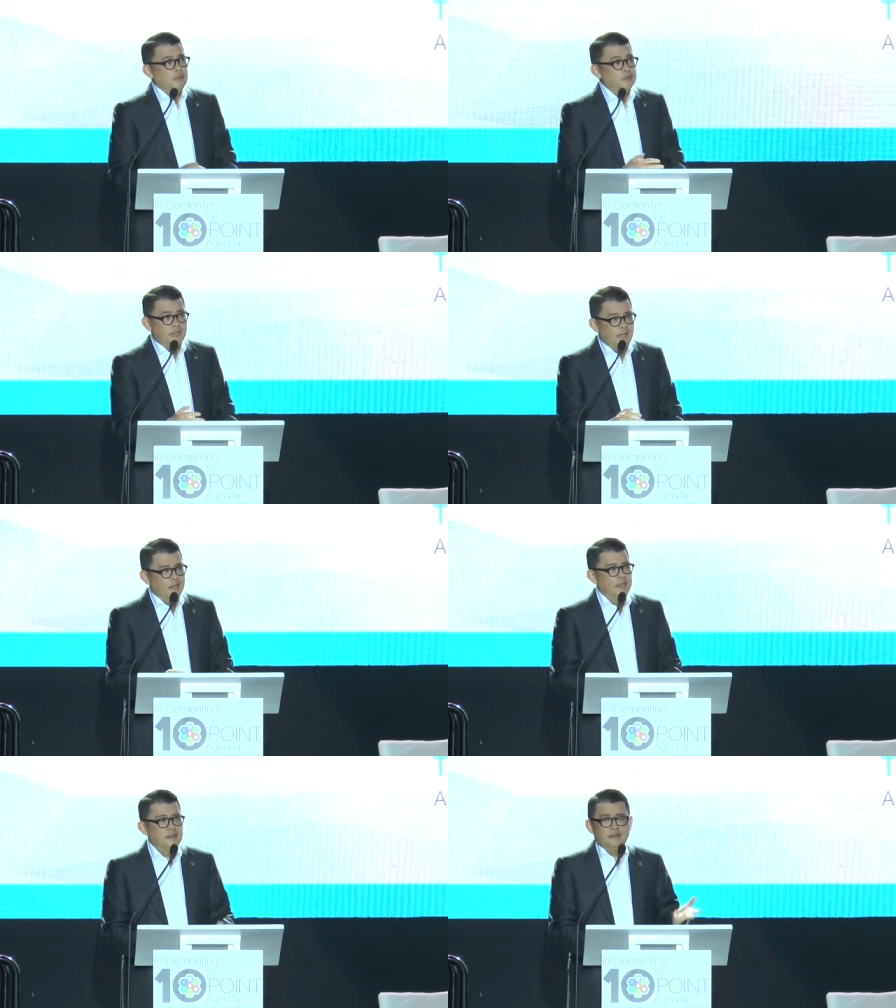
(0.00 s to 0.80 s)
to
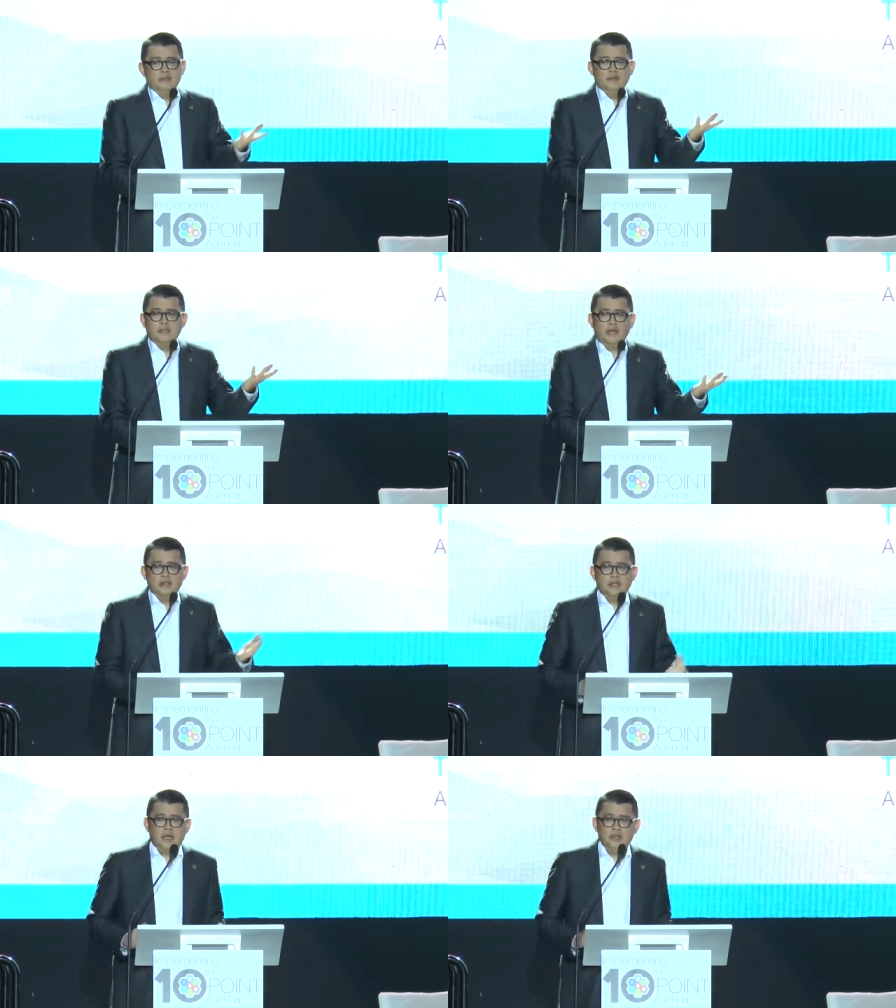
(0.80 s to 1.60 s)
selling. And
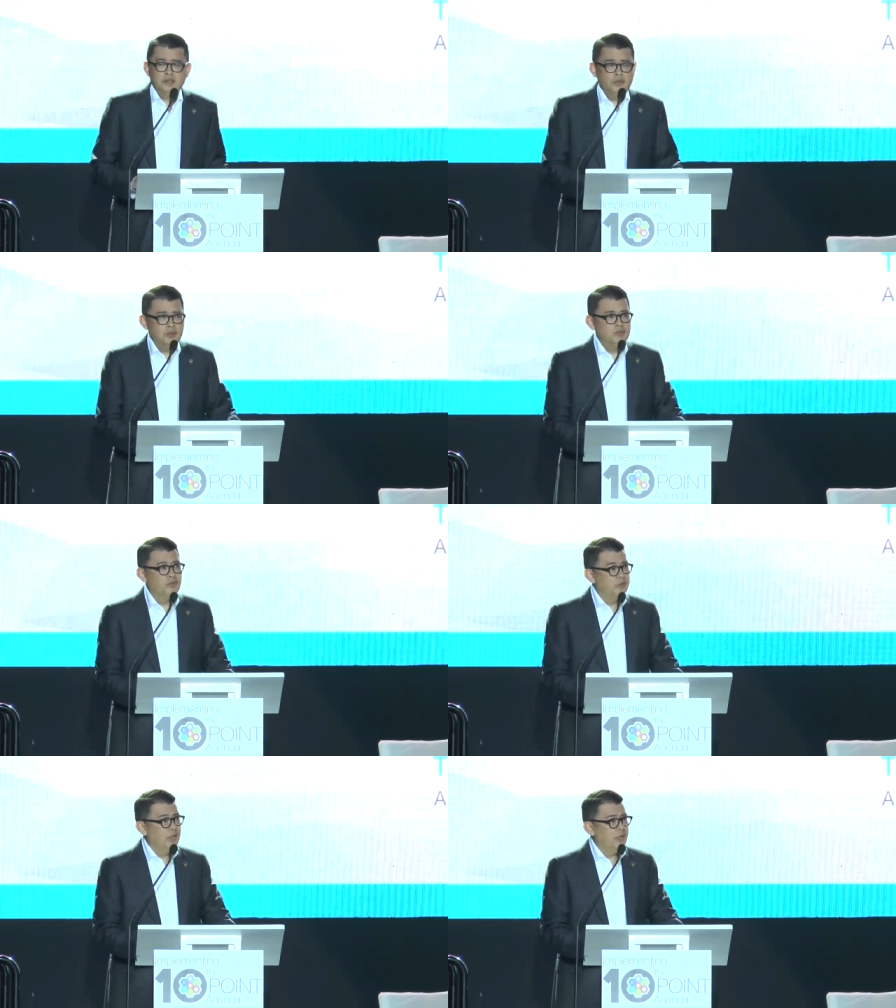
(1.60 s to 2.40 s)
sari-sari stores,
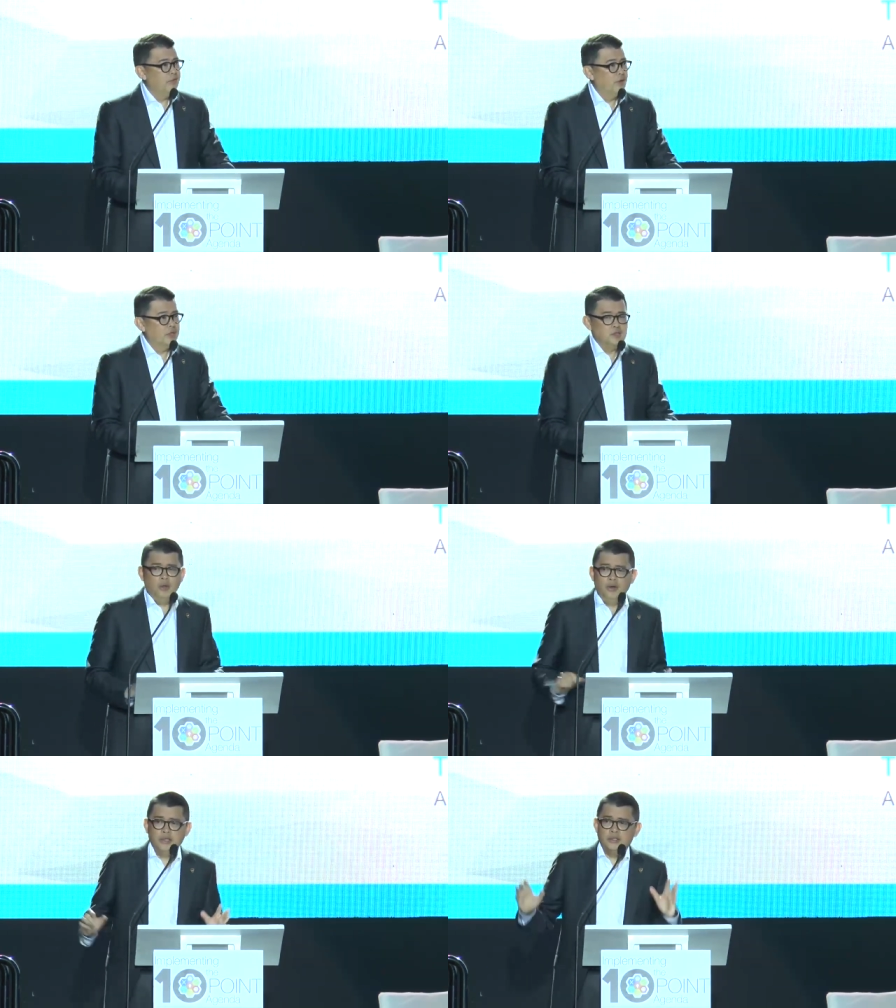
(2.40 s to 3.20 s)
for as
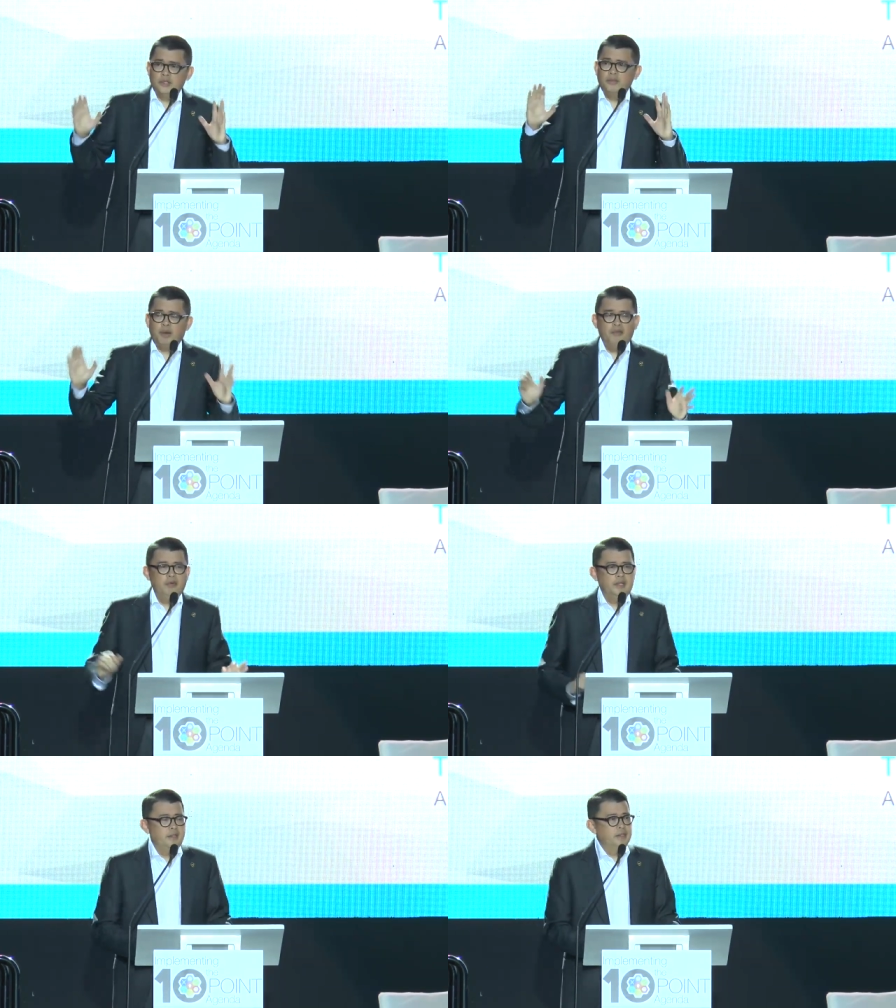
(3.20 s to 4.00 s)
long as there's
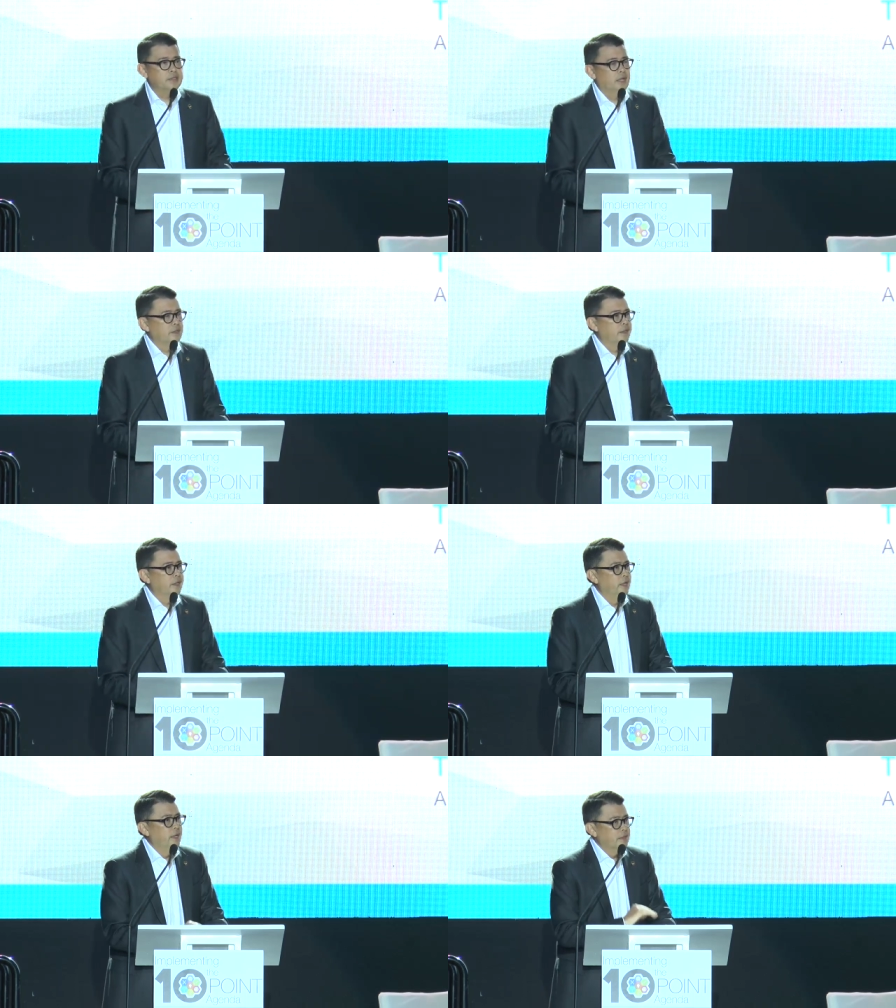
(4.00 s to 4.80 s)
poverty in this
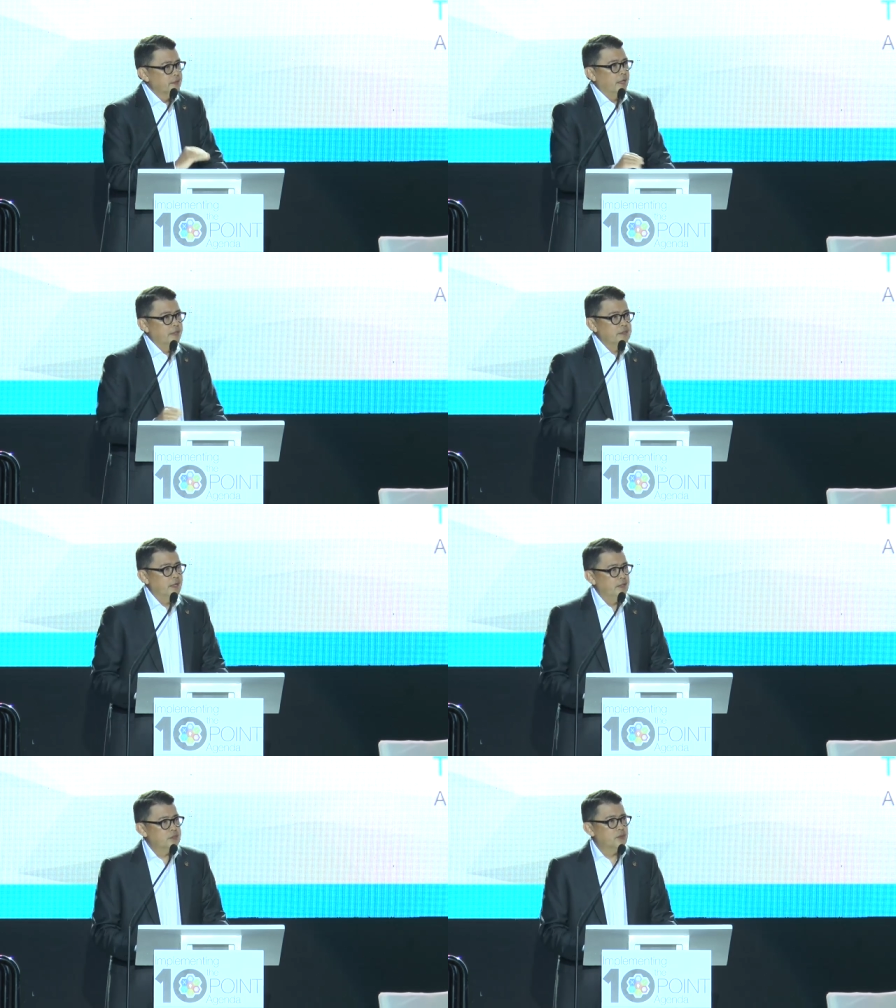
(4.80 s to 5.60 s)
country,
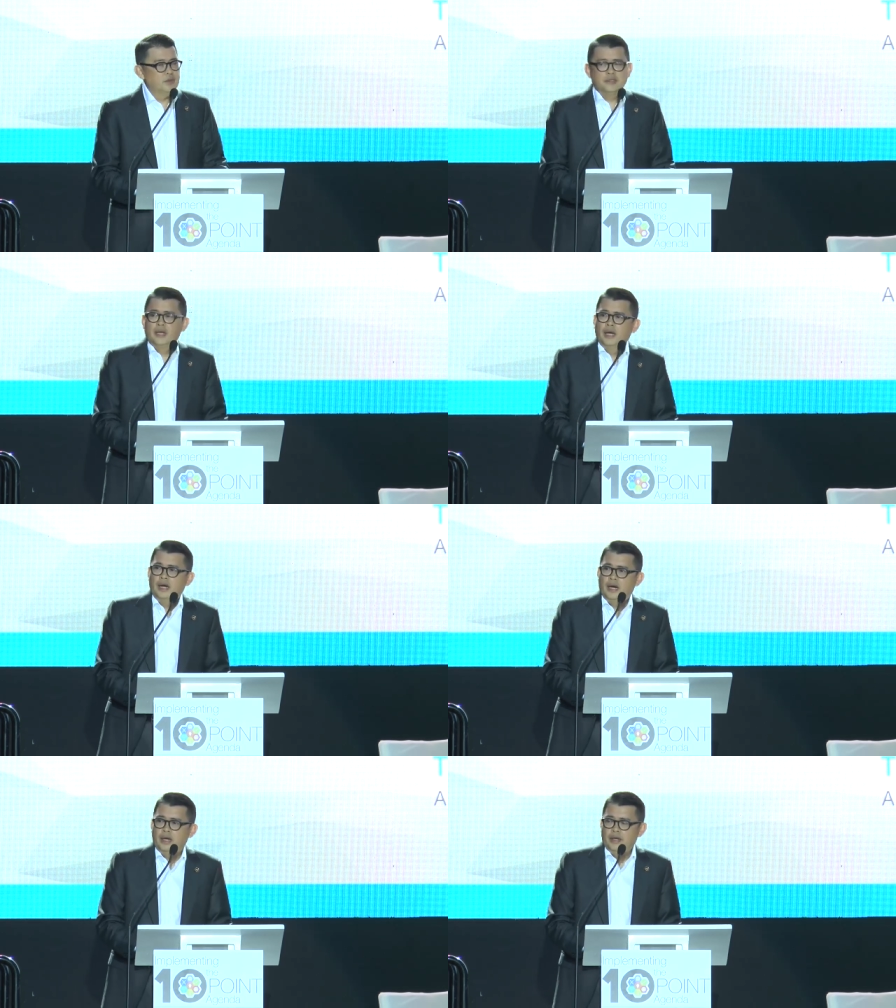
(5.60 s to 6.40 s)
sari-sari stores
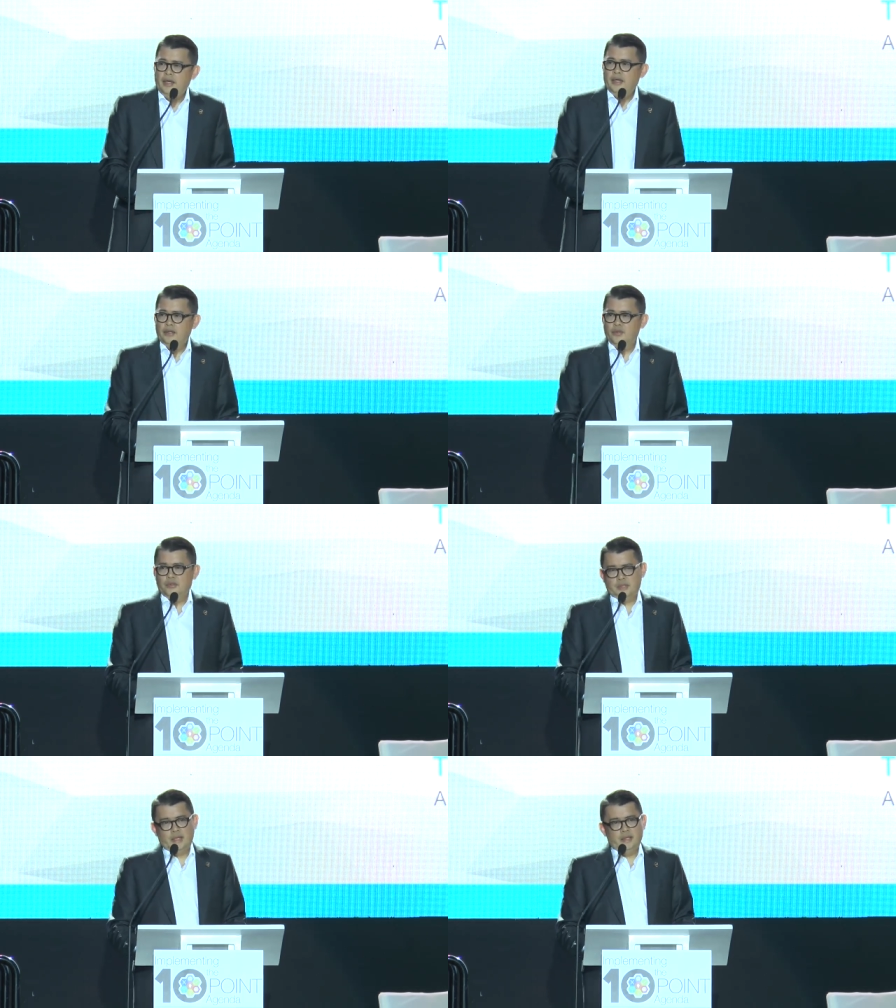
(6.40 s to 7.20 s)
are here
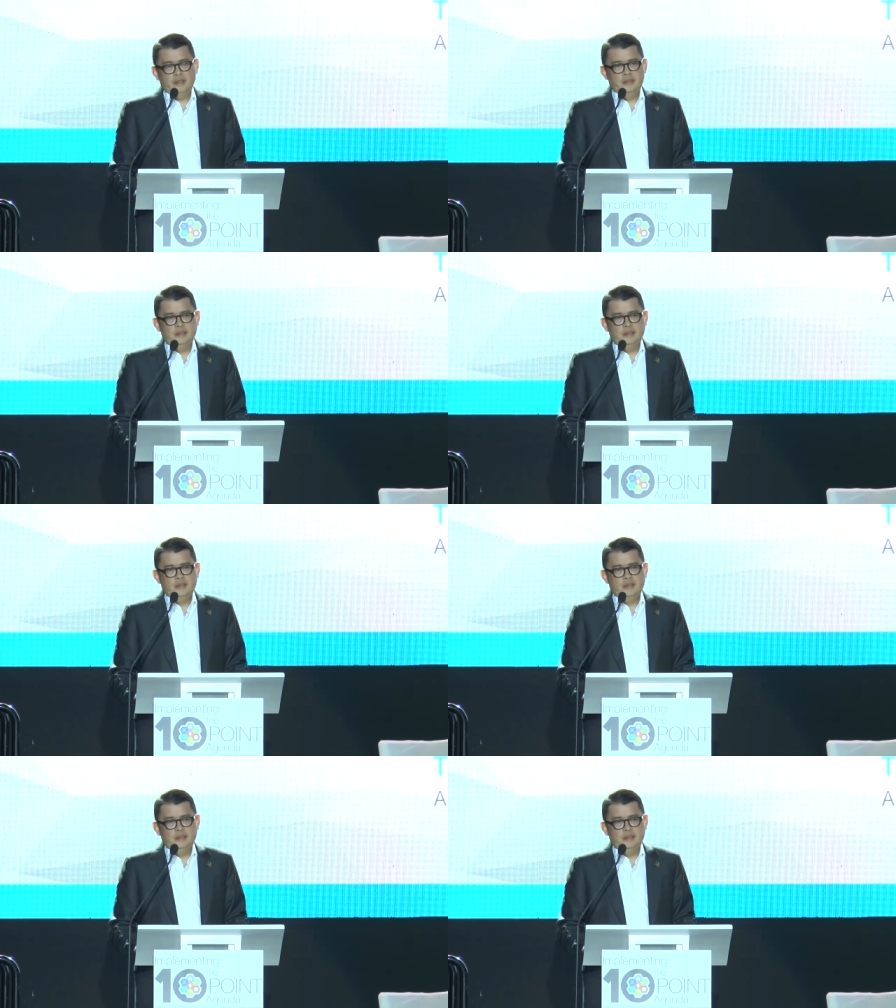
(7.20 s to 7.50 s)
to stay.